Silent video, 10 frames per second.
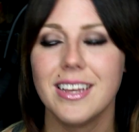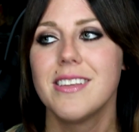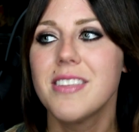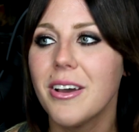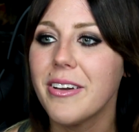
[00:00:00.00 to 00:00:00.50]

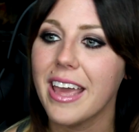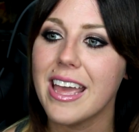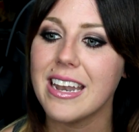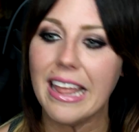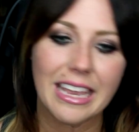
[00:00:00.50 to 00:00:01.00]
So
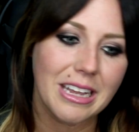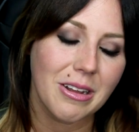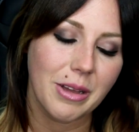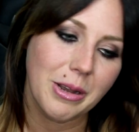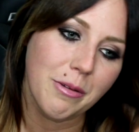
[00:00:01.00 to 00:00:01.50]
again, like, you know,
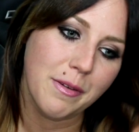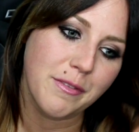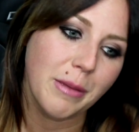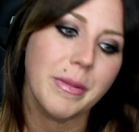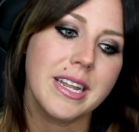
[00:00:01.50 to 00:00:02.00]
I know
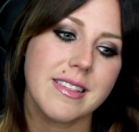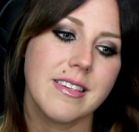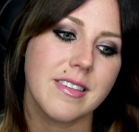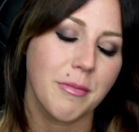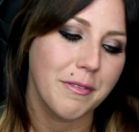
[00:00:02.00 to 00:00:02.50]
15 minutes
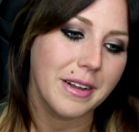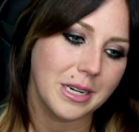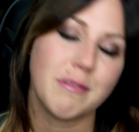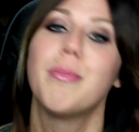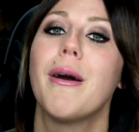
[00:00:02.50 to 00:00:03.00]
isn't
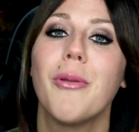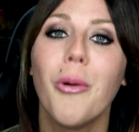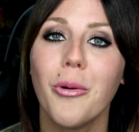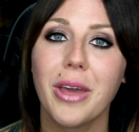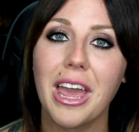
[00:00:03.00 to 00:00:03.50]
reflective upon the
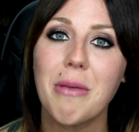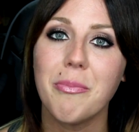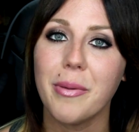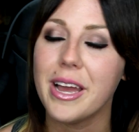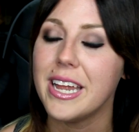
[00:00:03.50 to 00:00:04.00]
whole game,
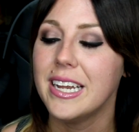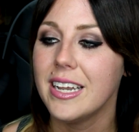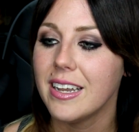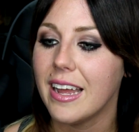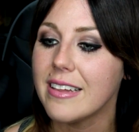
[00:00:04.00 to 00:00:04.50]
but
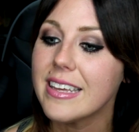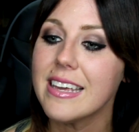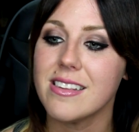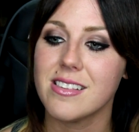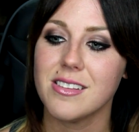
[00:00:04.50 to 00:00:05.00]
at
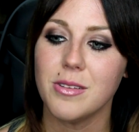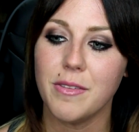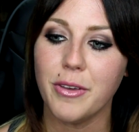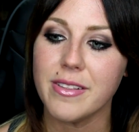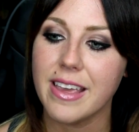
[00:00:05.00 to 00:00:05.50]
least
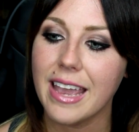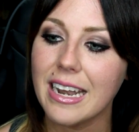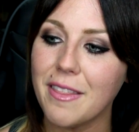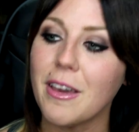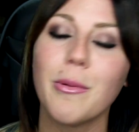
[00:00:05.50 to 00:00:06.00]
if you can take
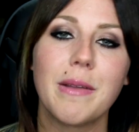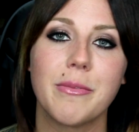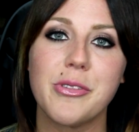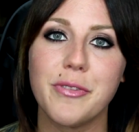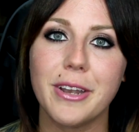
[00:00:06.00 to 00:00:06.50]
anything away from
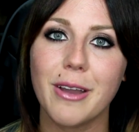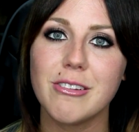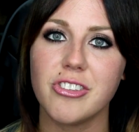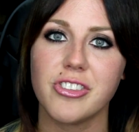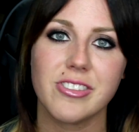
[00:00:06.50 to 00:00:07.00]
this video,
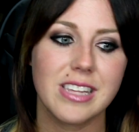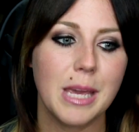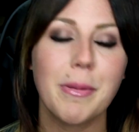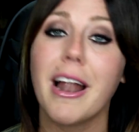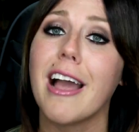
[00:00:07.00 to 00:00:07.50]
just
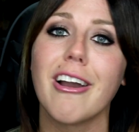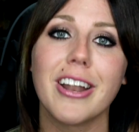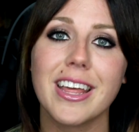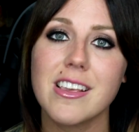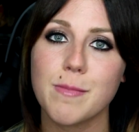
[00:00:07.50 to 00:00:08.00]
keep an eye on
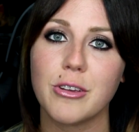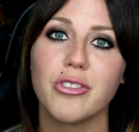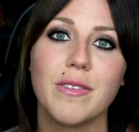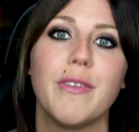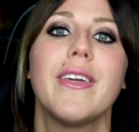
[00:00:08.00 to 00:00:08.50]
it,
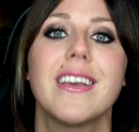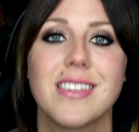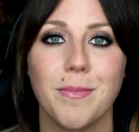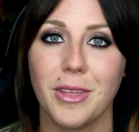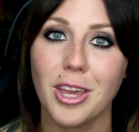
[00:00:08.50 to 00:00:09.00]
especially if you think it's
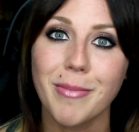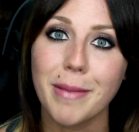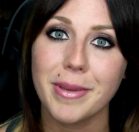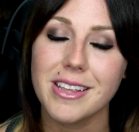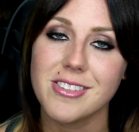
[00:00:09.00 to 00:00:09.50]
something you
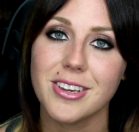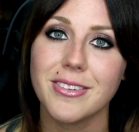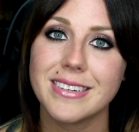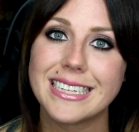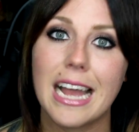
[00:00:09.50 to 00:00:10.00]
might be into.
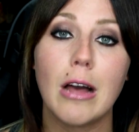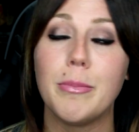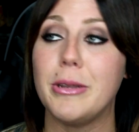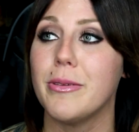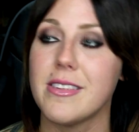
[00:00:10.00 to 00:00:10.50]
I'll
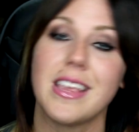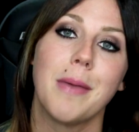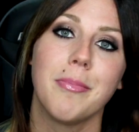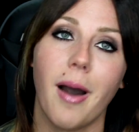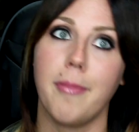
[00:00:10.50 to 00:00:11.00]
be doing the
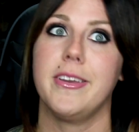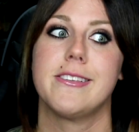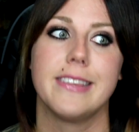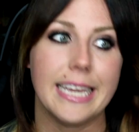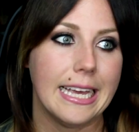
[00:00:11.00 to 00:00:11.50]
same,
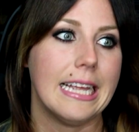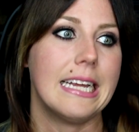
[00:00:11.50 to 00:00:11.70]
obviously.